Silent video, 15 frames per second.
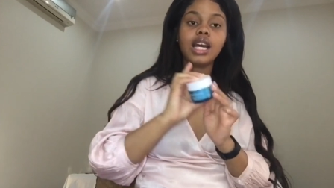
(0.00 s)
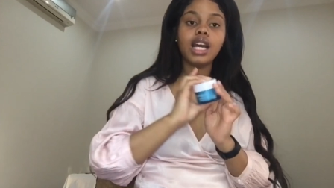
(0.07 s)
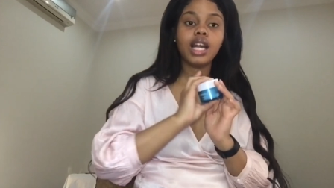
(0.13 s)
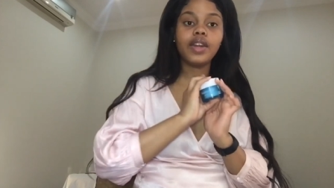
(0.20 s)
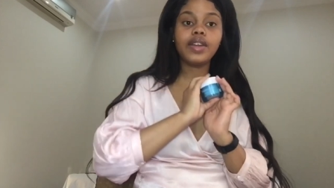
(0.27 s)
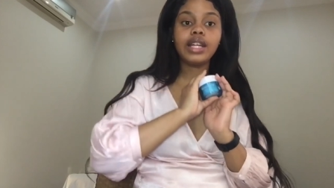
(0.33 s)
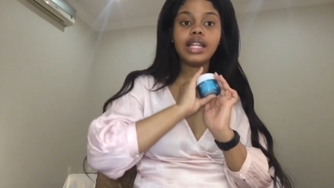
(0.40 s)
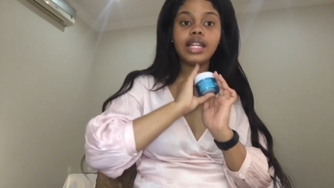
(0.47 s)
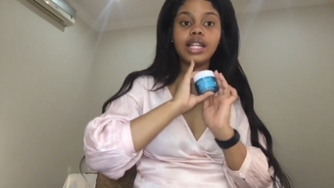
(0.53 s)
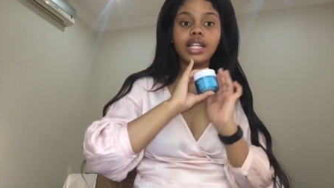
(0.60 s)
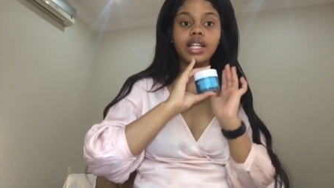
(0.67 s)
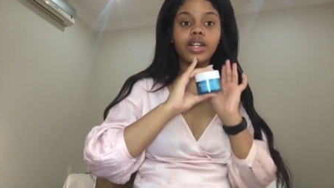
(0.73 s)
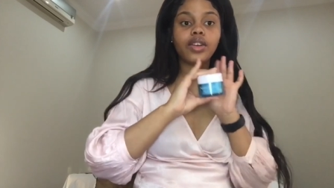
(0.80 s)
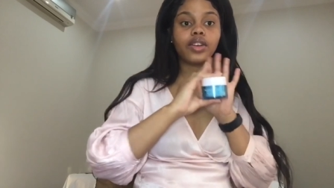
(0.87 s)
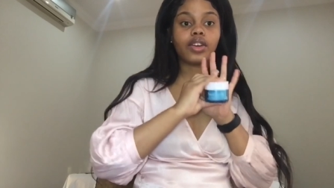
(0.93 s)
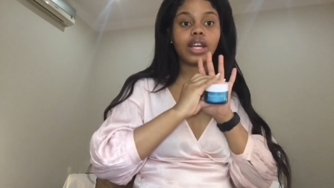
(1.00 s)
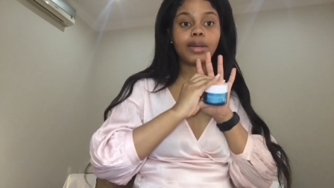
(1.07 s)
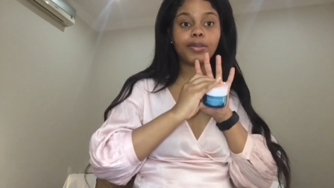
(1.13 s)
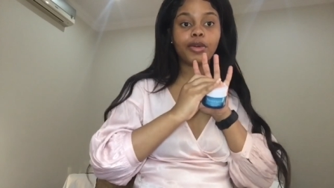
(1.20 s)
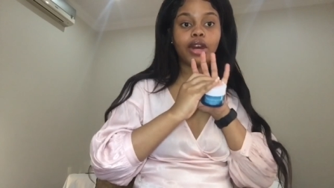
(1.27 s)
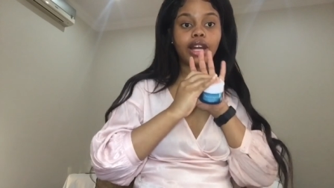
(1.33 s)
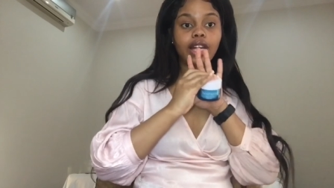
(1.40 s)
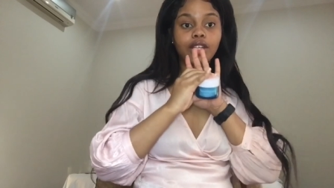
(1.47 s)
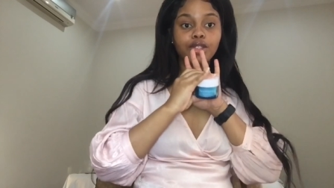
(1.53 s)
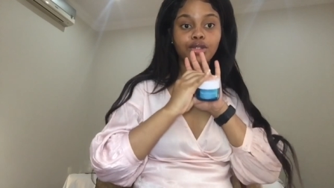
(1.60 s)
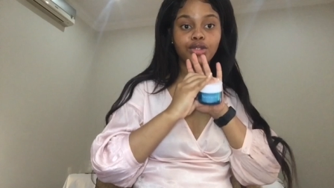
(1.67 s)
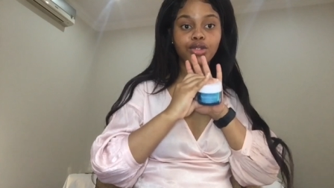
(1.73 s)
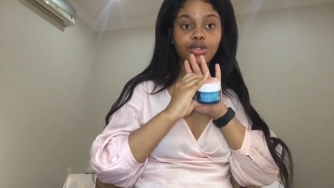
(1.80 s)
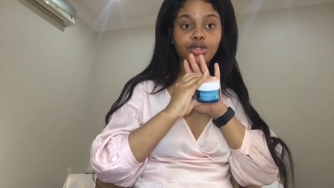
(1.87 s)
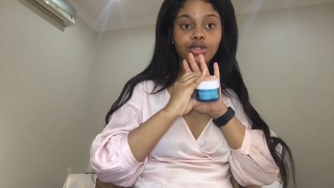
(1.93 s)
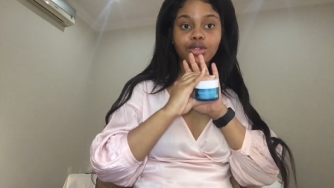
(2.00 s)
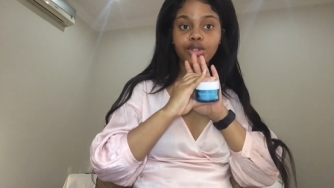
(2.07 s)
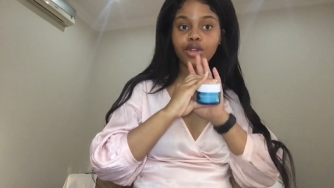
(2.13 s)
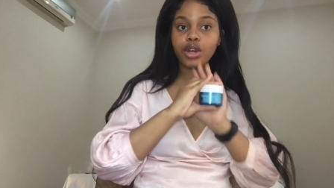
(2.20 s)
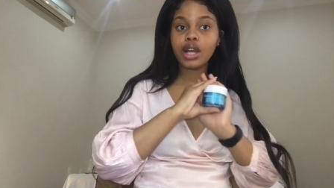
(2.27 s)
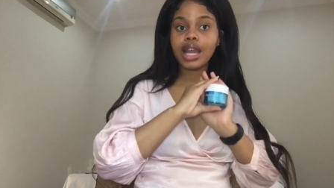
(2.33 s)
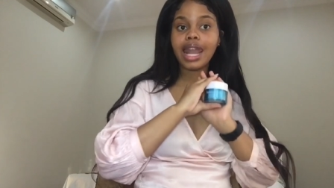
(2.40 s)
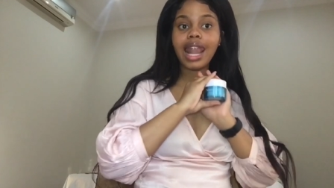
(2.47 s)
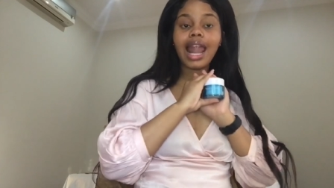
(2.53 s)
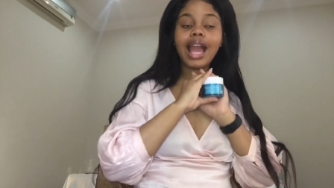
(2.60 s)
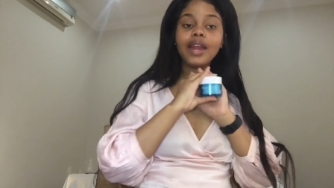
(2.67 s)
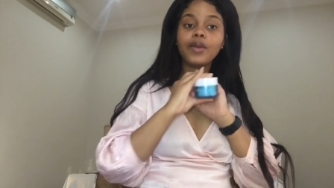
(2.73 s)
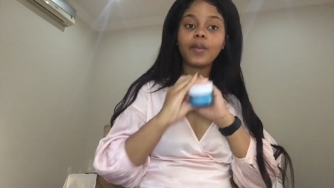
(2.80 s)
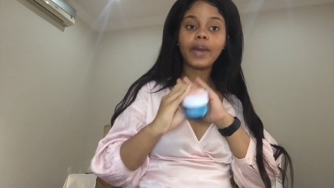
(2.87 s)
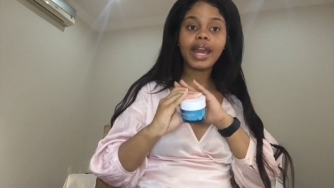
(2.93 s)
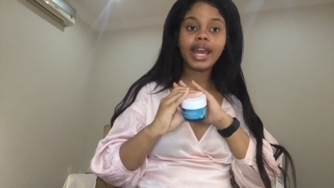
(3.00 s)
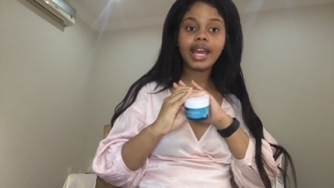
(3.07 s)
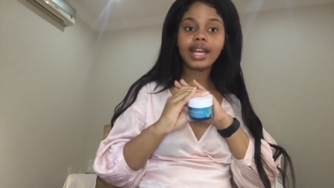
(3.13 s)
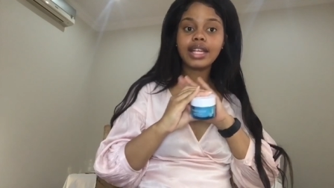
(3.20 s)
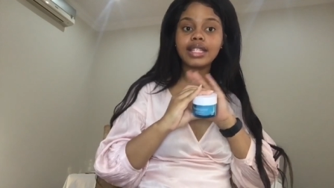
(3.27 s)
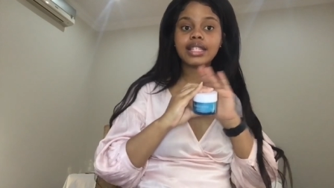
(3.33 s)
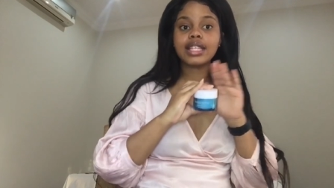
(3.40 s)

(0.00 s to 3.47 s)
a really great product too lightweight